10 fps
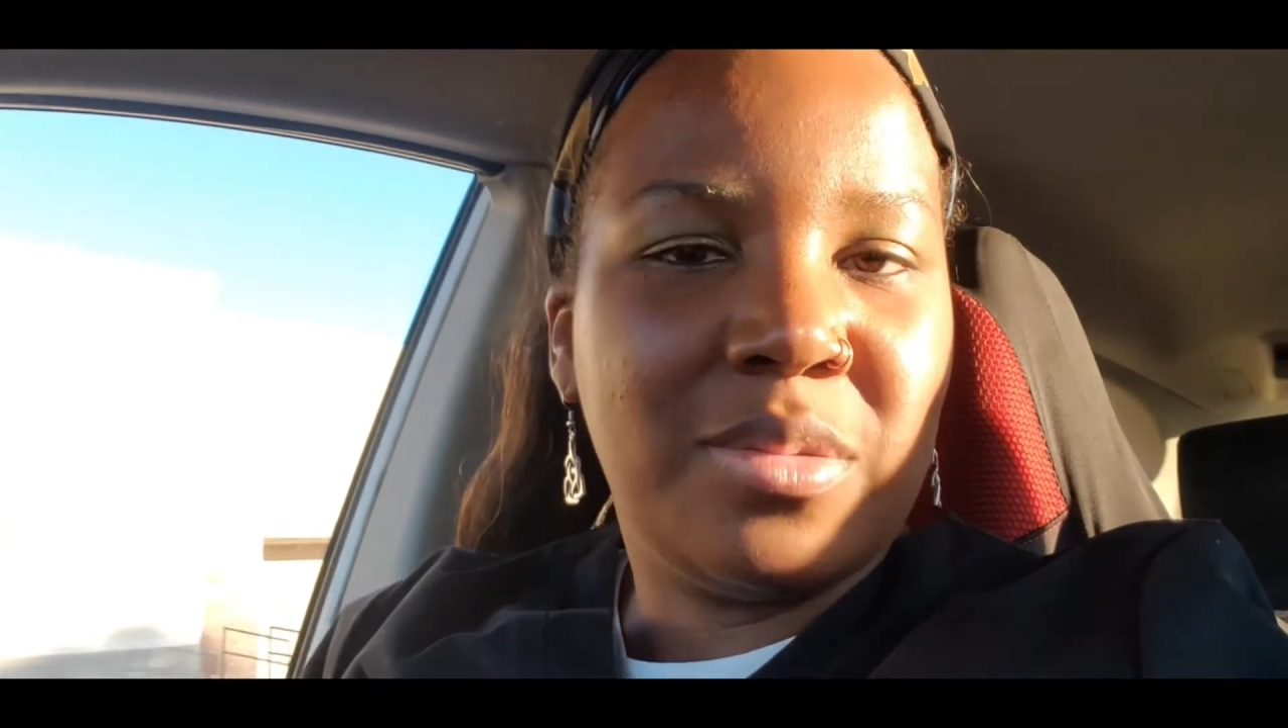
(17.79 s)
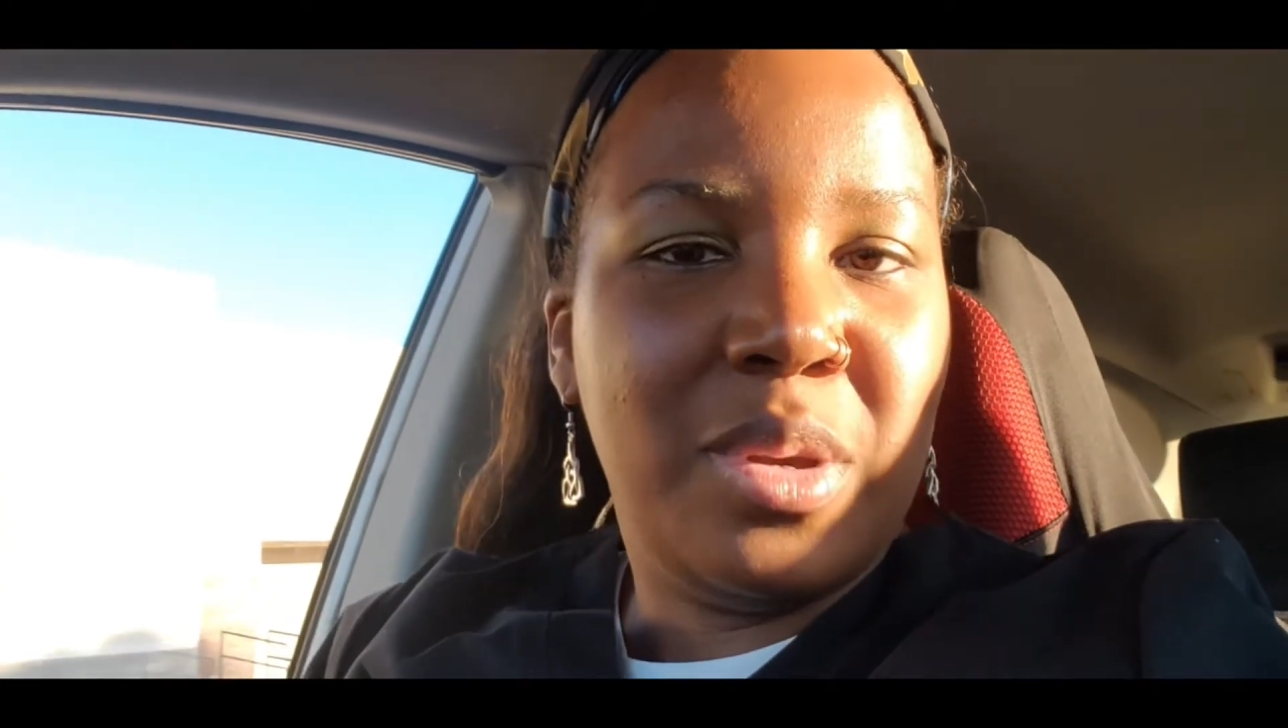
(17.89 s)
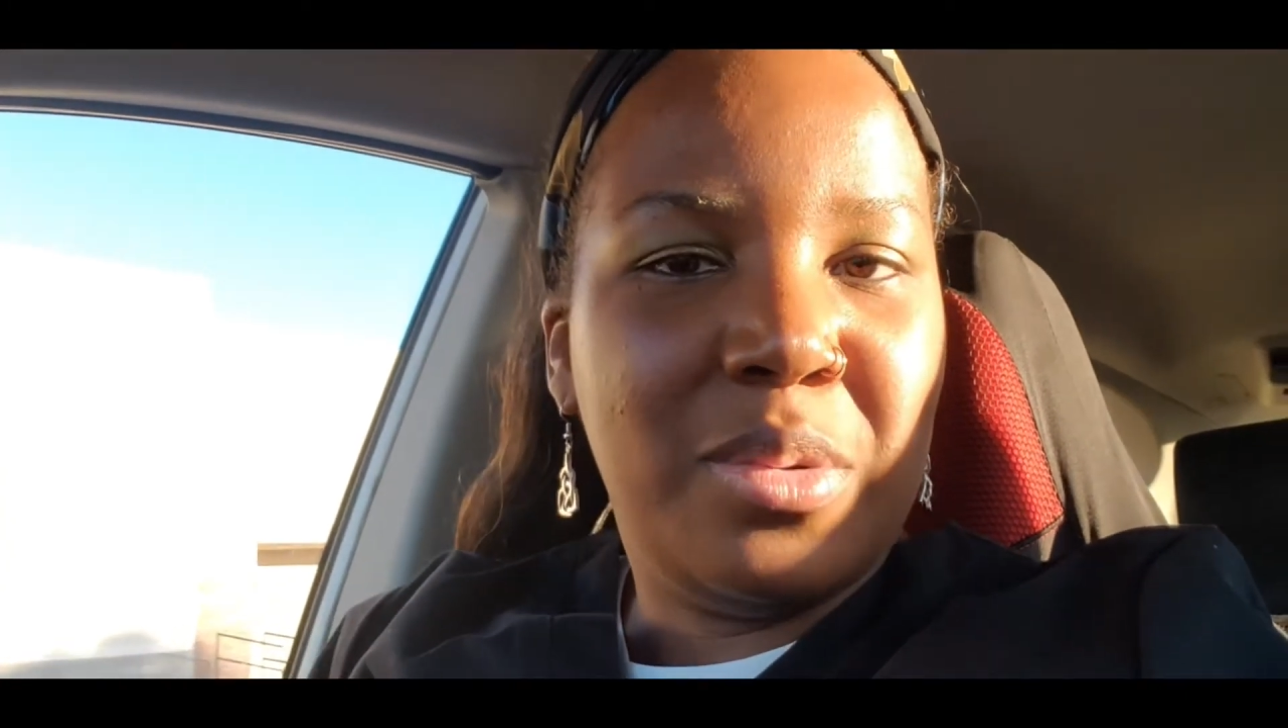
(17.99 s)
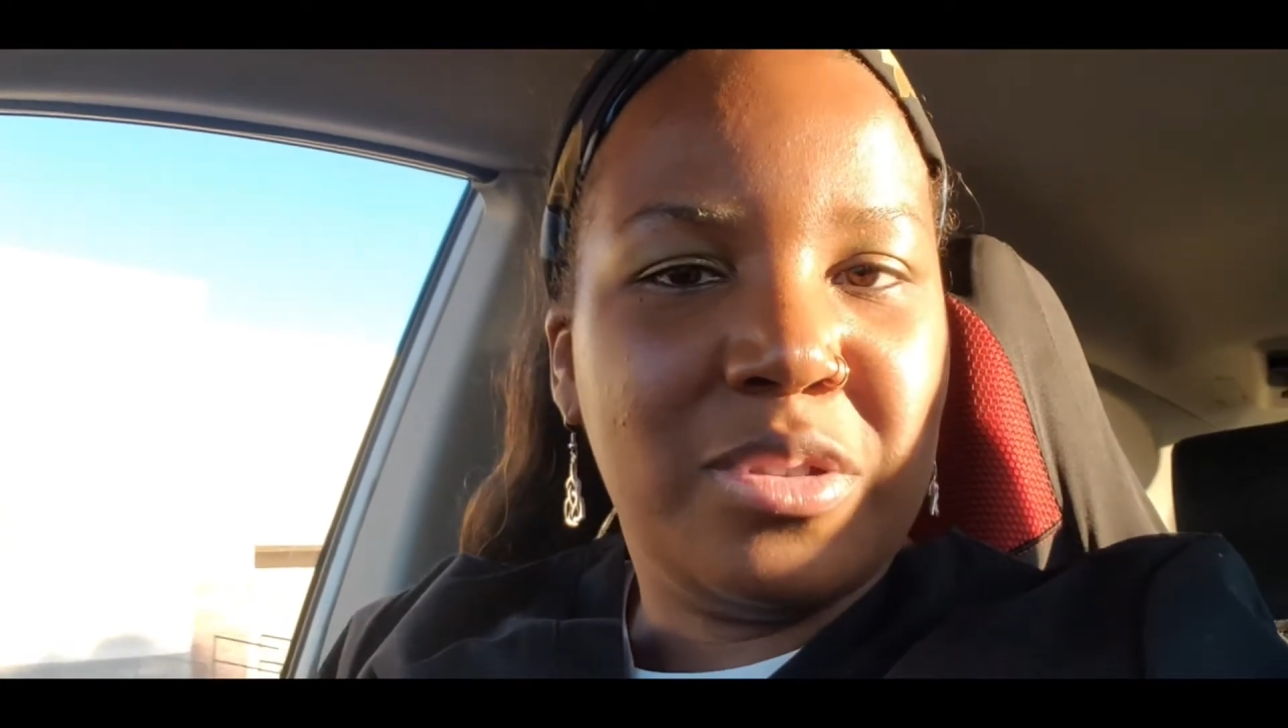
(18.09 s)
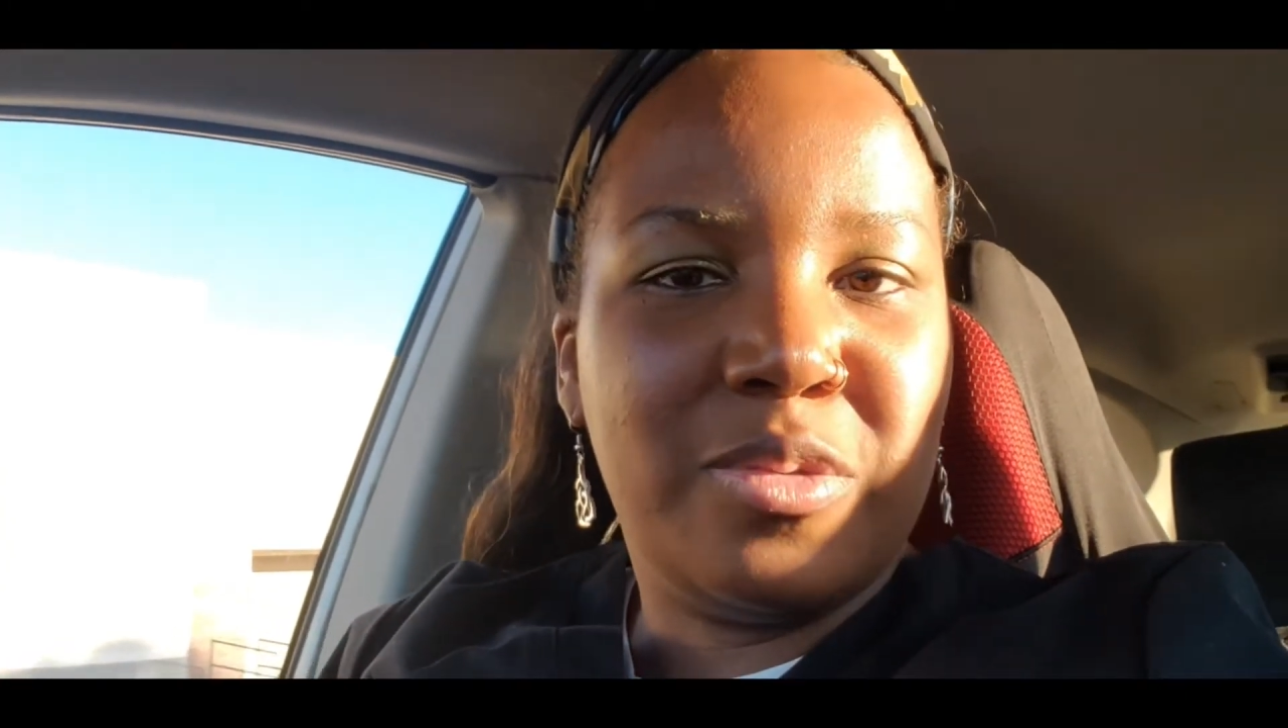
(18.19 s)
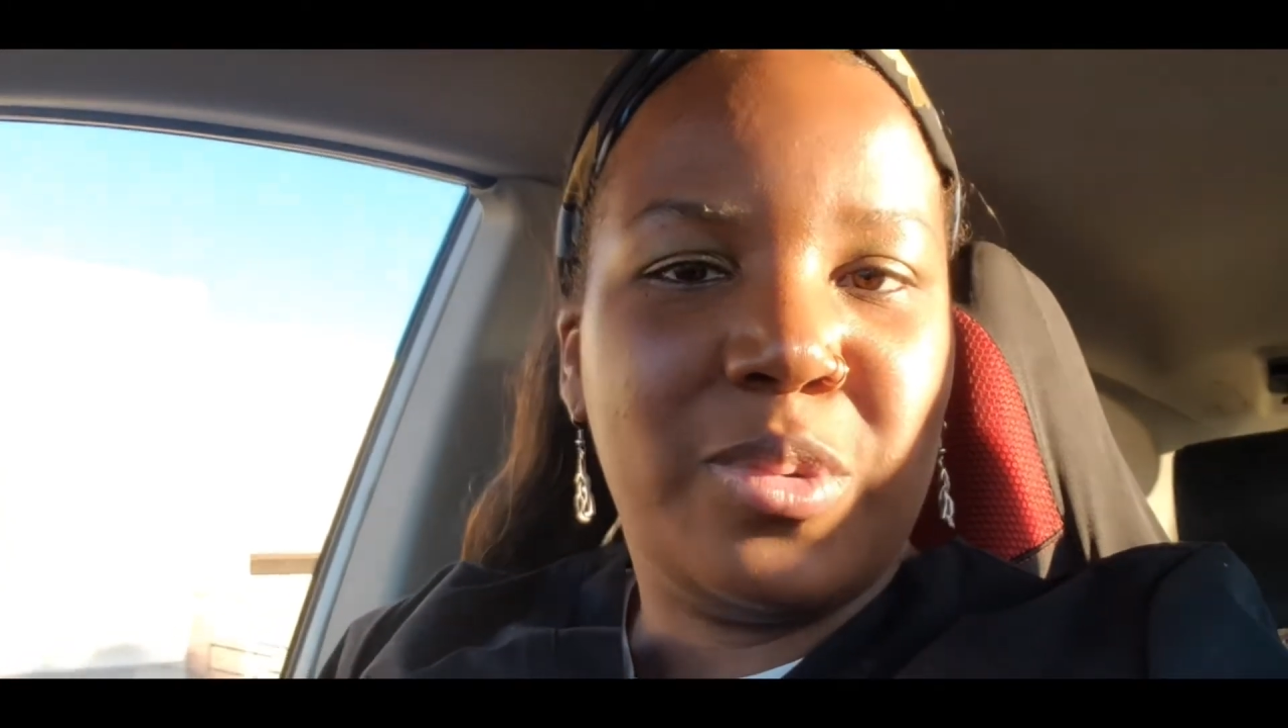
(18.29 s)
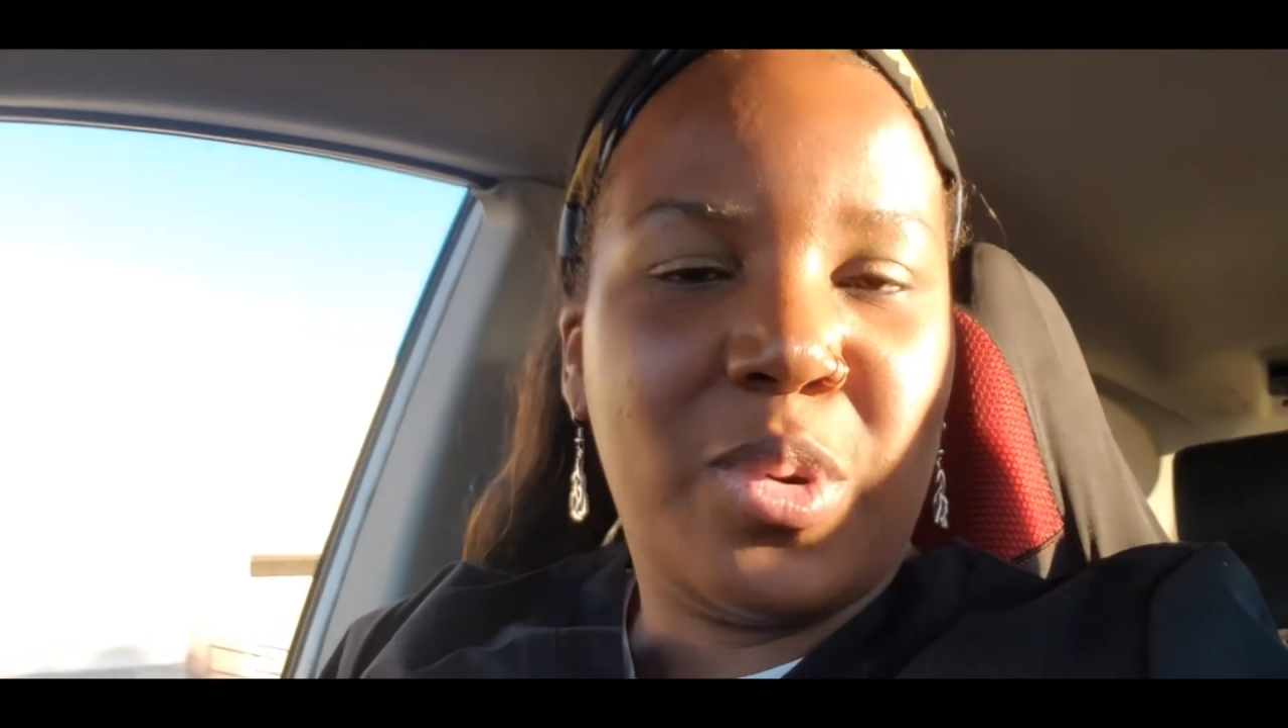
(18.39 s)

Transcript: week was